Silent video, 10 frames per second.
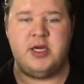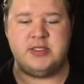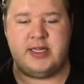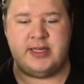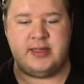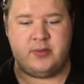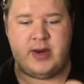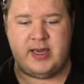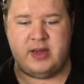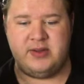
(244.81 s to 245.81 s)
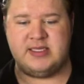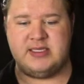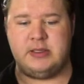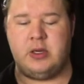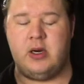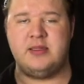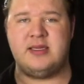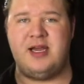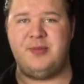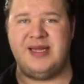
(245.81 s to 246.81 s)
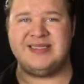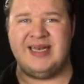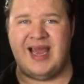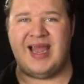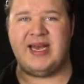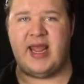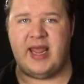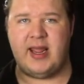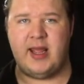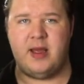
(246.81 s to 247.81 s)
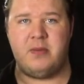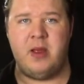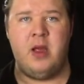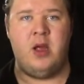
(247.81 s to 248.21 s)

So like right now it says the call time is 9 a.m.,